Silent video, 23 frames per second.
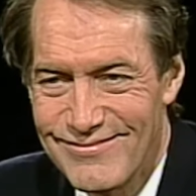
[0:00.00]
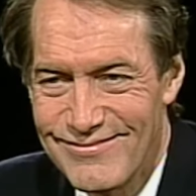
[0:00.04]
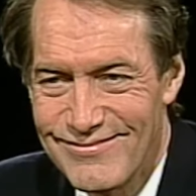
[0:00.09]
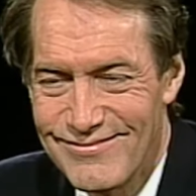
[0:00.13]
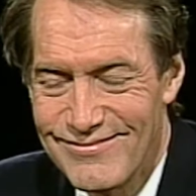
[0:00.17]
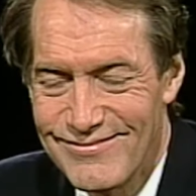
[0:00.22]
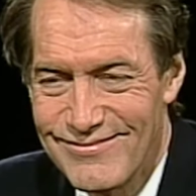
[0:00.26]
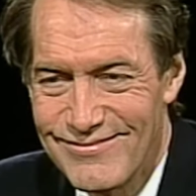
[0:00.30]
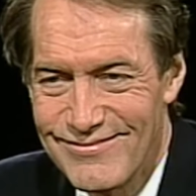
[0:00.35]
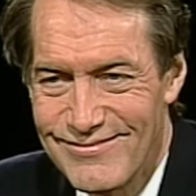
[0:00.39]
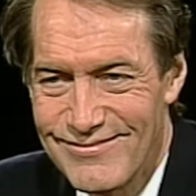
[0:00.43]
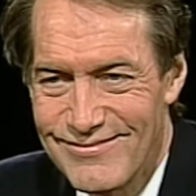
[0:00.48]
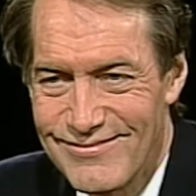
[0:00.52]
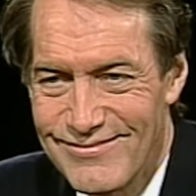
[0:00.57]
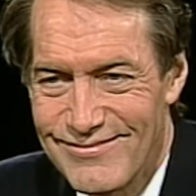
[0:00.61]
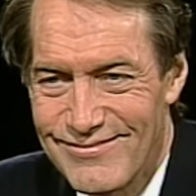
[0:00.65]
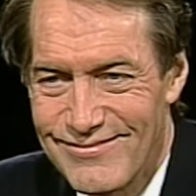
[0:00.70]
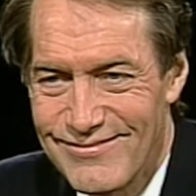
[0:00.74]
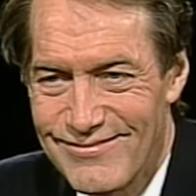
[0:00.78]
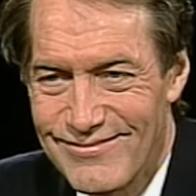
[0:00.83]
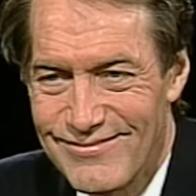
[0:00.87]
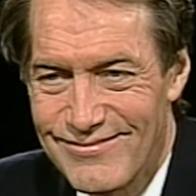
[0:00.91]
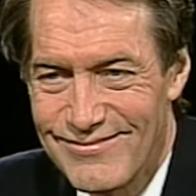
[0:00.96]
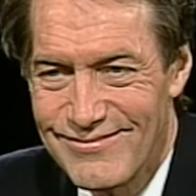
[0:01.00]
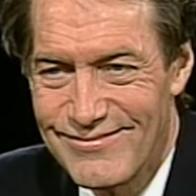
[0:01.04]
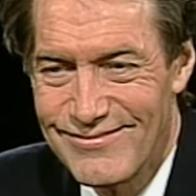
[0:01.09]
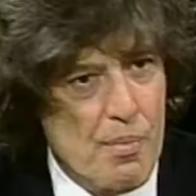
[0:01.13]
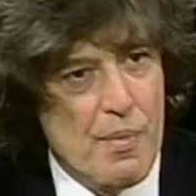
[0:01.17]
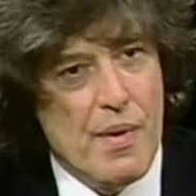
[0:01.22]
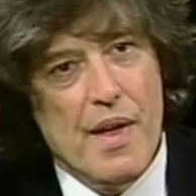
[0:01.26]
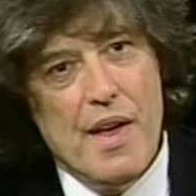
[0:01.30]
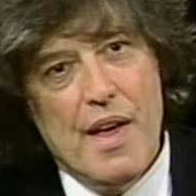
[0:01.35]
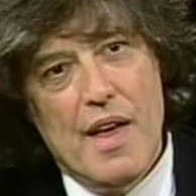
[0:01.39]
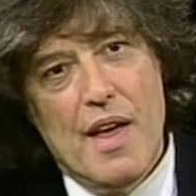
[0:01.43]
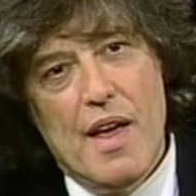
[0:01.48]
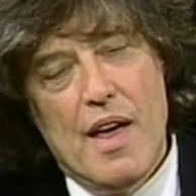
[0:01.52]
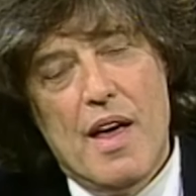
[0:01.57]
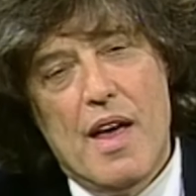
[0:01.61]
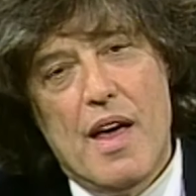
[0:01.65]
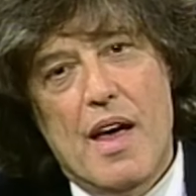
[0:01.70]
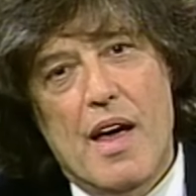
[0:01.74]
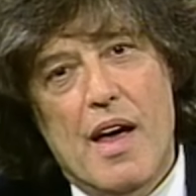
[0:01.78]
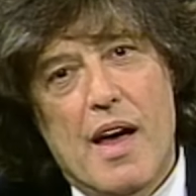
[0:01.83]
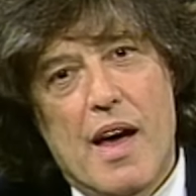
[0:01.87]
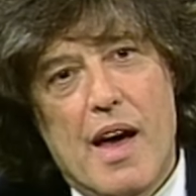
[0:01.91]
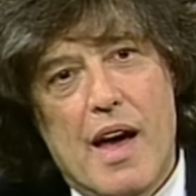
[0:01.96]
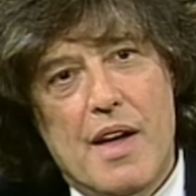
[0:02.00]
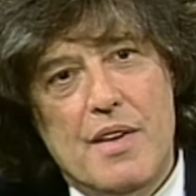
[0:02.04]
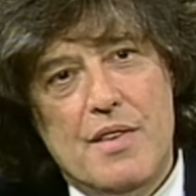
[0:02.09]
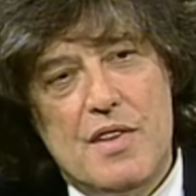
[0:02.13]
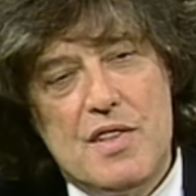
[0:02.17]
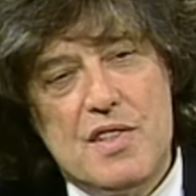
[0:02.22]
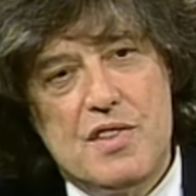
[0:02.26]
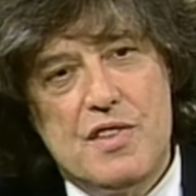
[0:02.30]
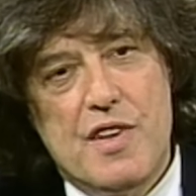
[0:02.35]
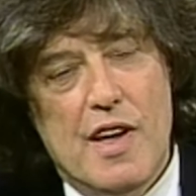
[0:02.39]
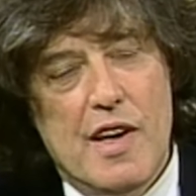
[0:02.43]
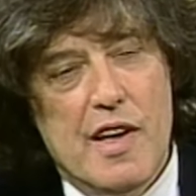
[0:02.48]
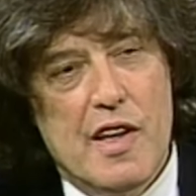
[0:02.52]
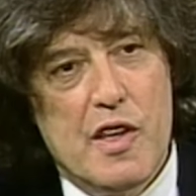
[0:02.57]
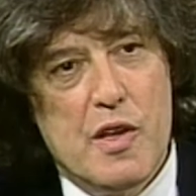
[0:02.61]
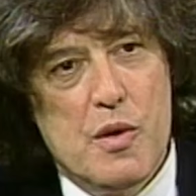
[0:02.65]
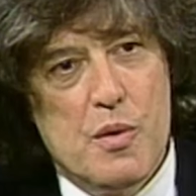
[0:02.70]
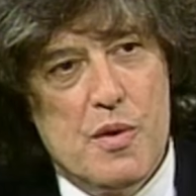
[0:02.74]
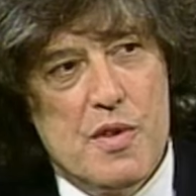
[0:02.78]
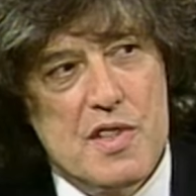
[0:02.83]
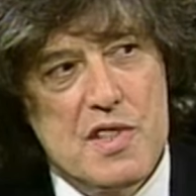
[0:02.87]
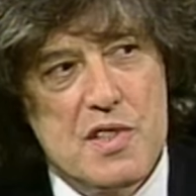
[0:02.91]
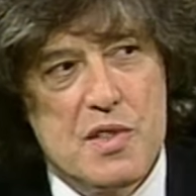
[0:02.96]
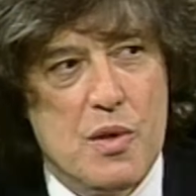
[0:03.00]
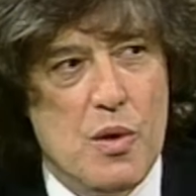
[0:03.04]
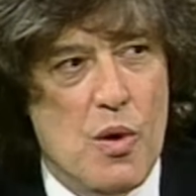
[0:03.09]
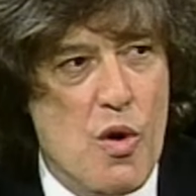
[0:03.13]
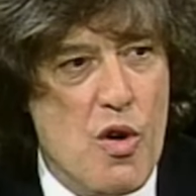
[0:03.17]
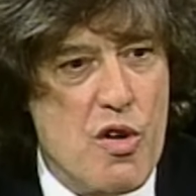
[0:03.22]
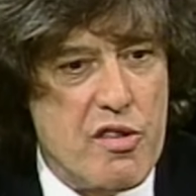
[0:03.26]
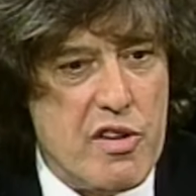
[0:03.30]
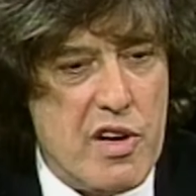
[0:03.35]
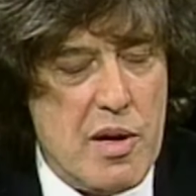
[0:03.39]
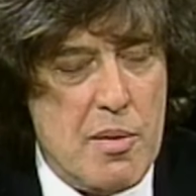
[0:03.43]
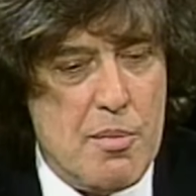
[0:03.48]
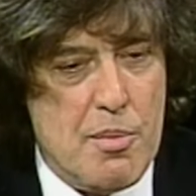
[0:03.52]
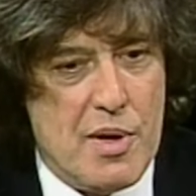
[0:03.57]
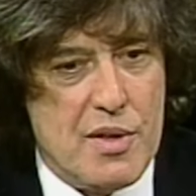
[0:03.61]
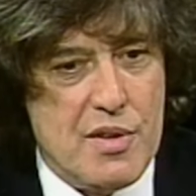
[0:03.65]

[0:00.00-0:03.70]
who was there as well and is telling you the story,